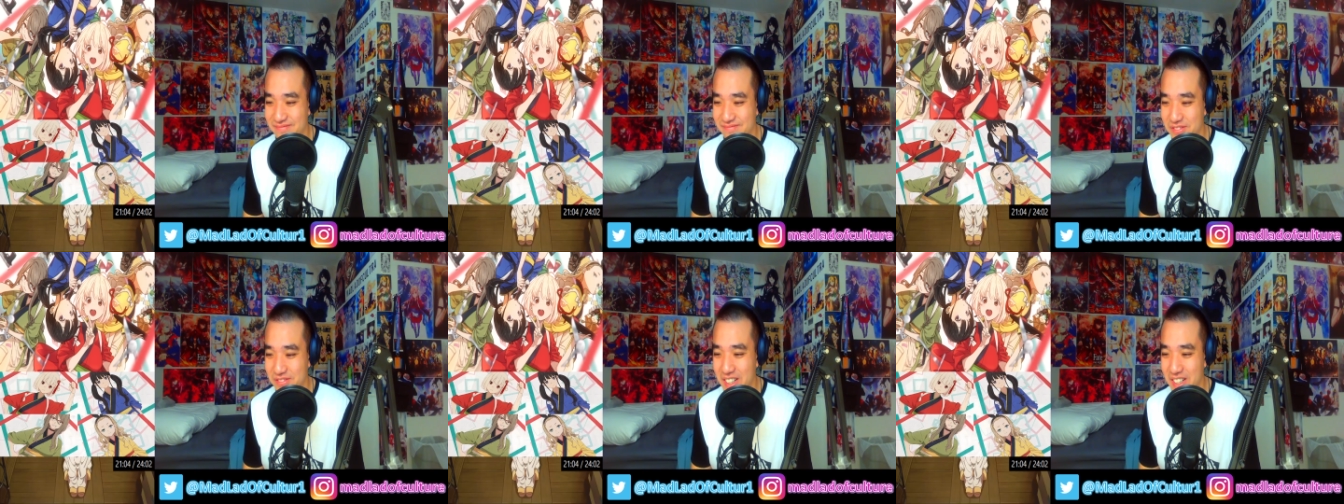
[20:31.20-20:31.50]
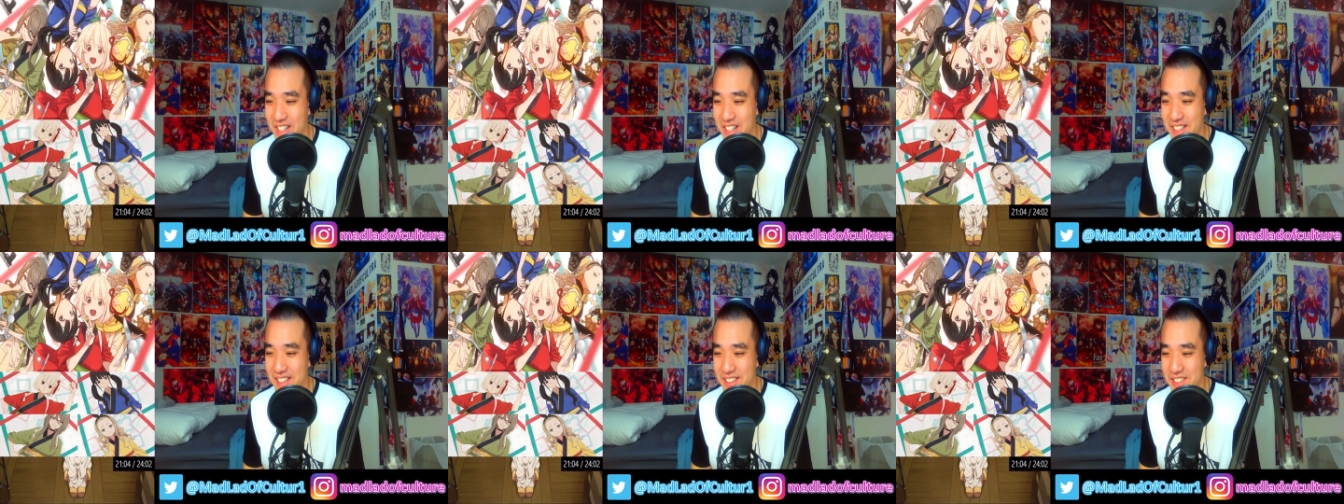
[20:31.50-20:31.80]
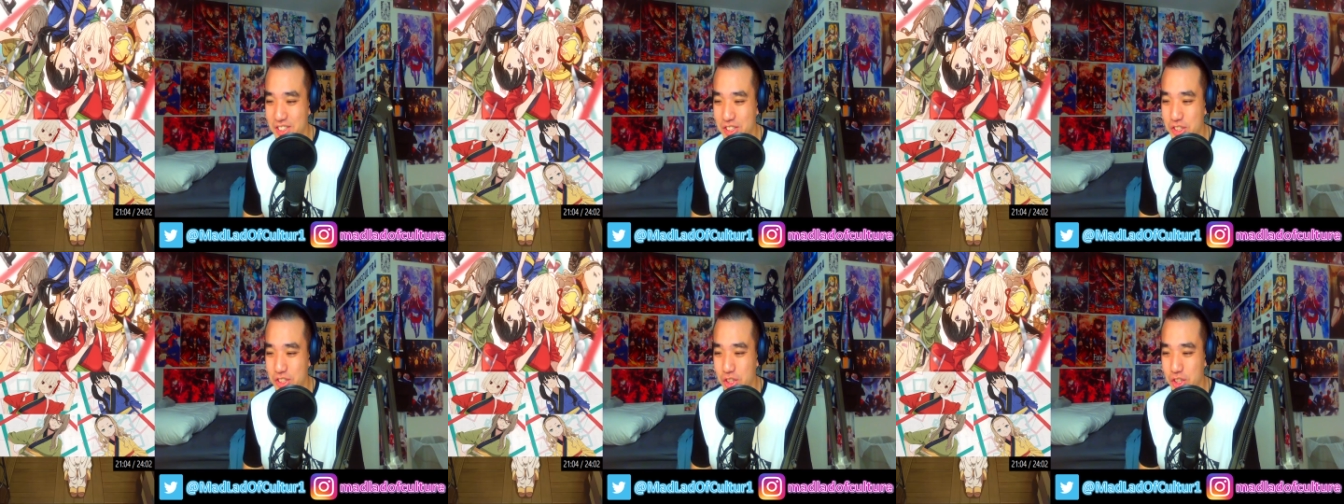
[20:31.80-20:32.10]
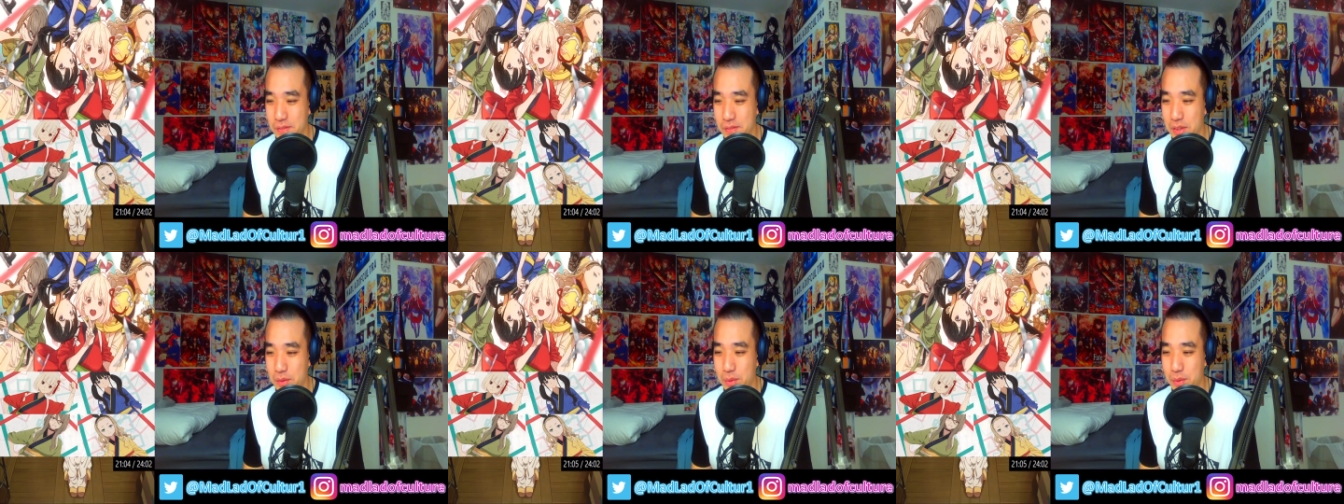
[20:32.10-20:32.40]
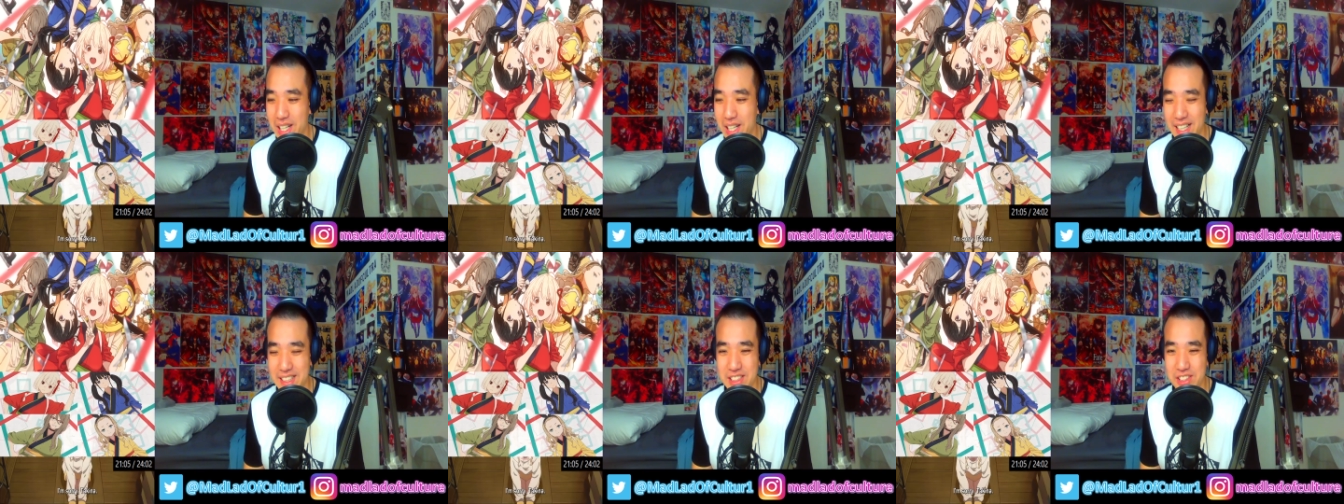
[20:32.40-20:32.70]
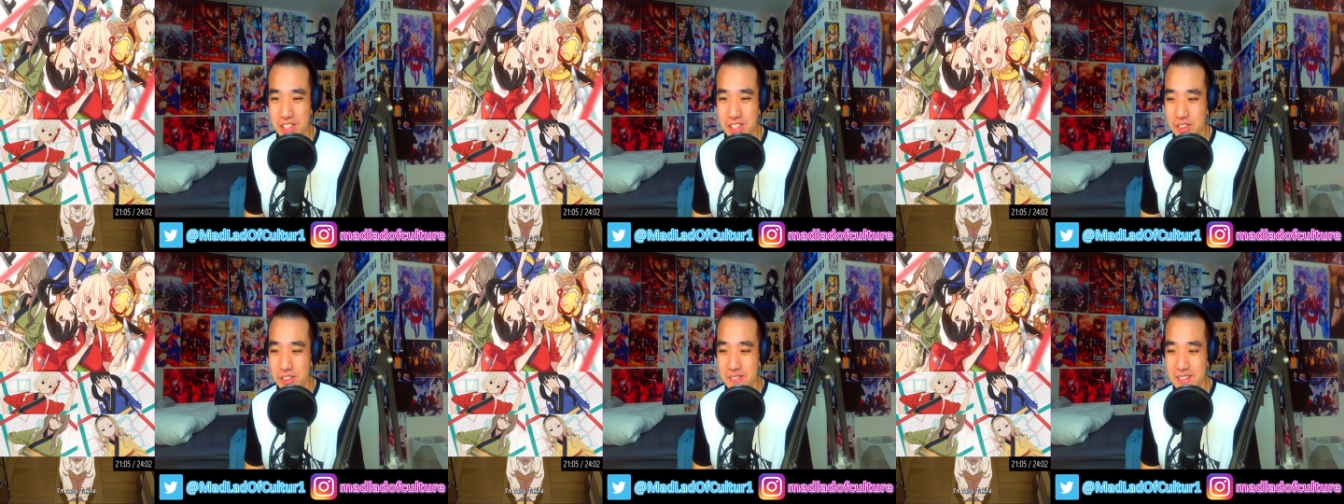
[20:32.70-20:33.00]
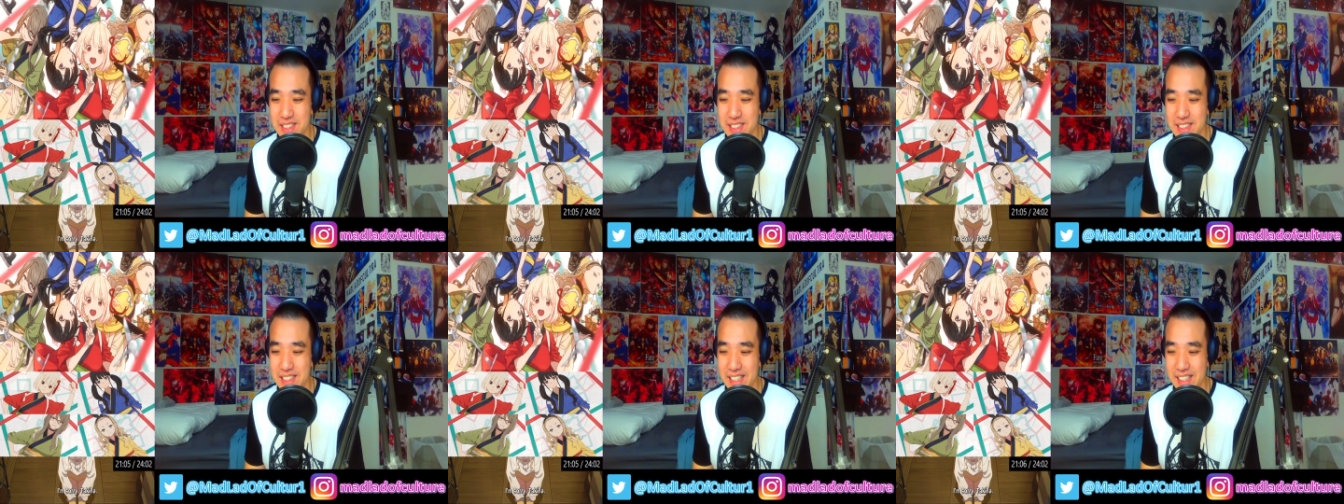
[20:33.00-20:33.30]
Well, at least Kurumi realized her own
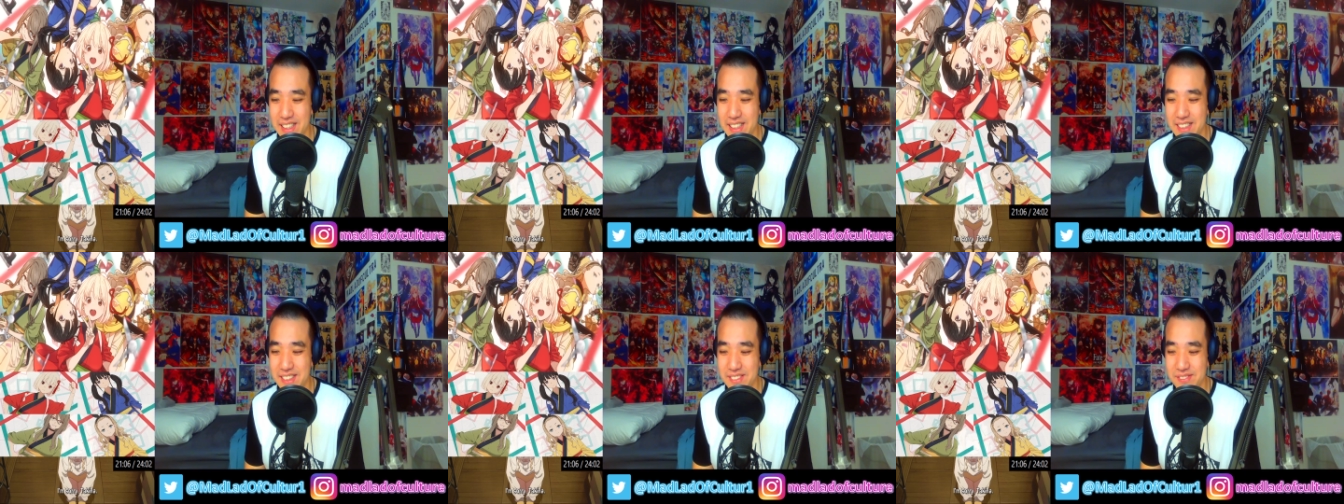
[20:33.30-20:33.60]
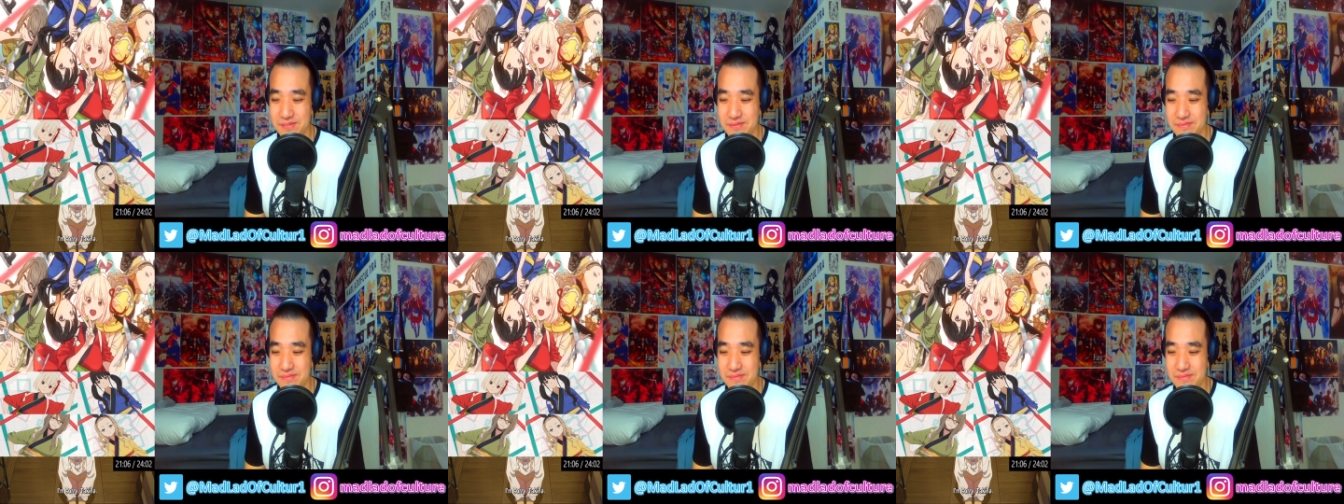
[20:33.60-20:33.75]
mistake.